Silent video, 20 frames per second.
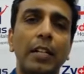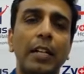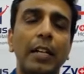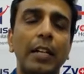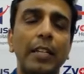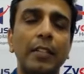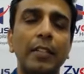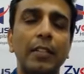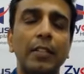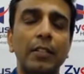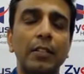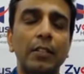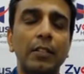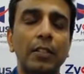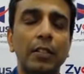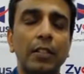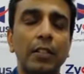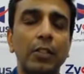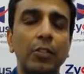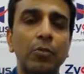either
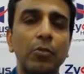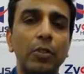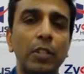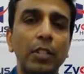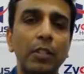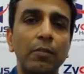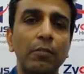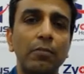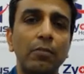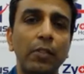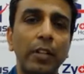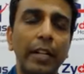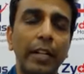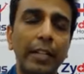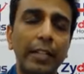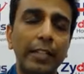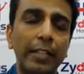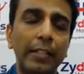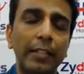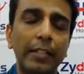you give
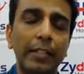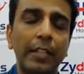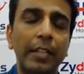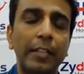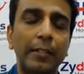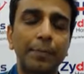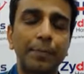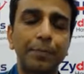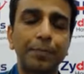anything in that.